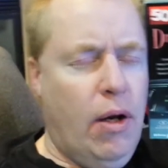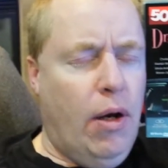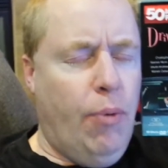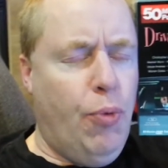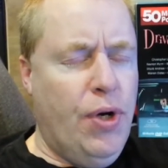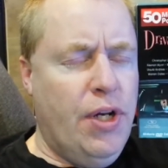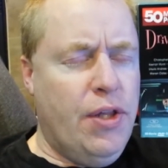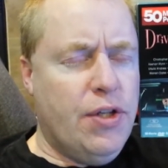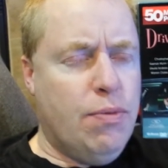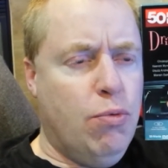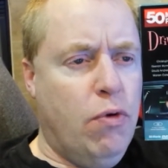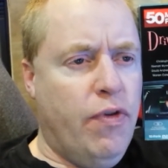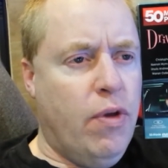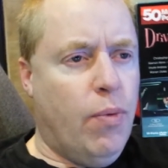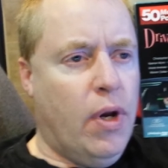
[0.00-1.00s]
I rented this
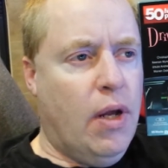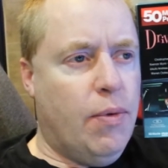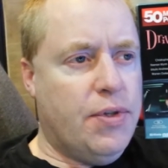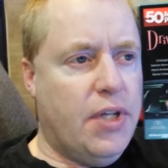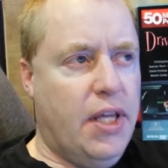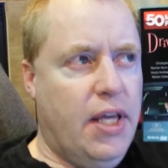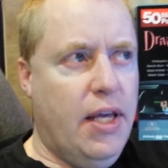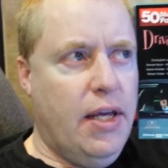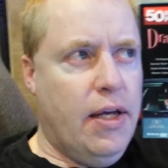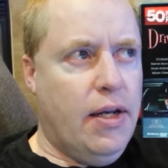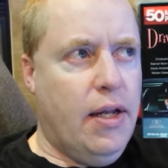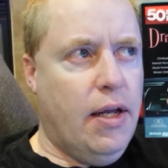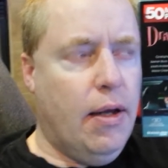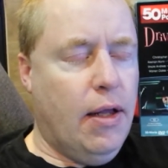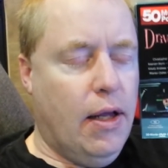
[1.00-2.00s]
movie when I was a
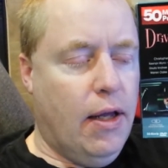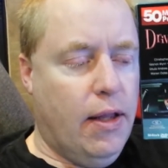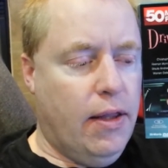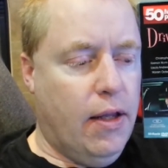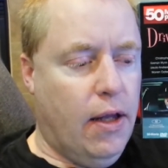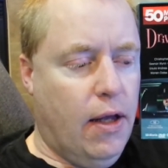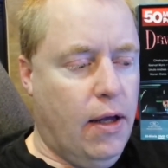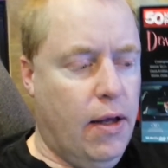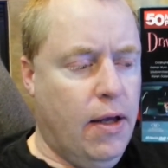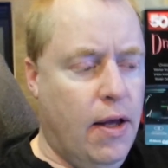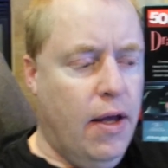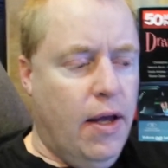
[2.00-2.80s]
kid in the